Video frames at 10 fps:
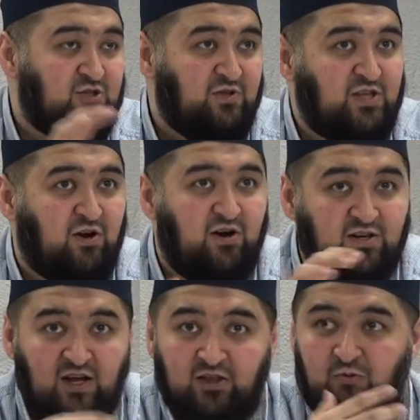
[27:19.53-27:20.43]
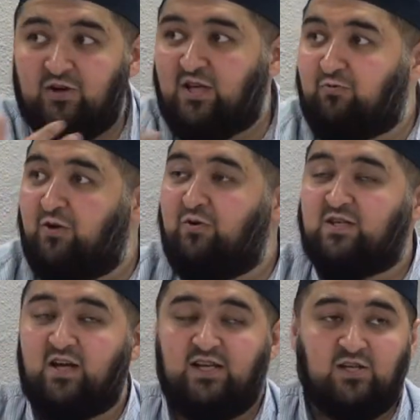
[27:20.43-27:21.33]
So these aren't the words that we
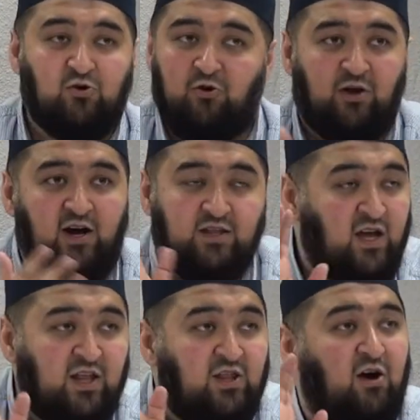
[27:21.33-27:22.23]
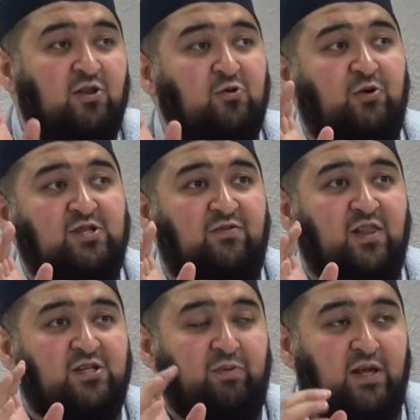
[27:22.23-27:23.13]
recite in the Quran, they aren't the words of
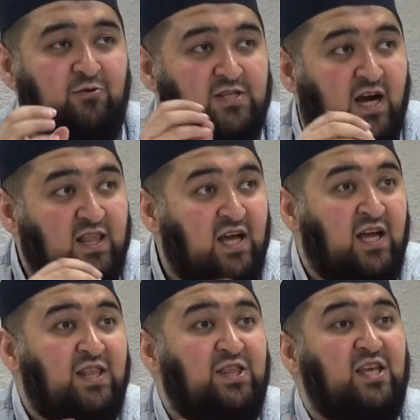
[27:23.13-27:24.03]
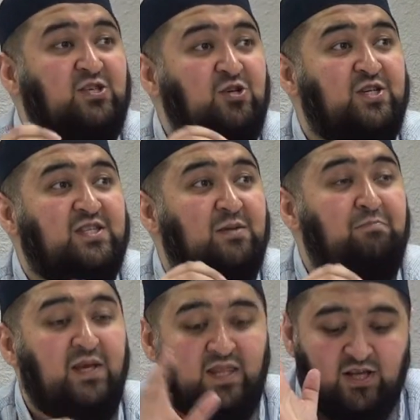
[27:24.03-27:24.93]
Allah subhanahu wa ta'ala, these are just the
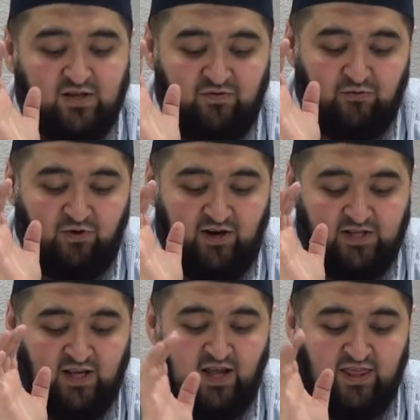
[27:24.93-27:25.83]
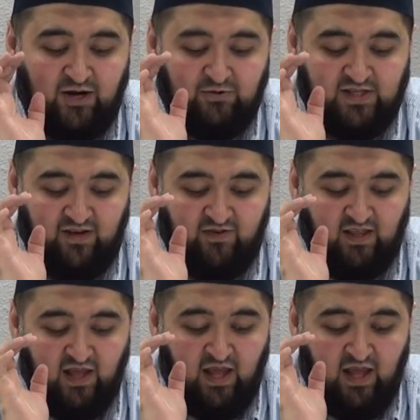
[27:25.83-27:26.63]
meanings of the words that was given.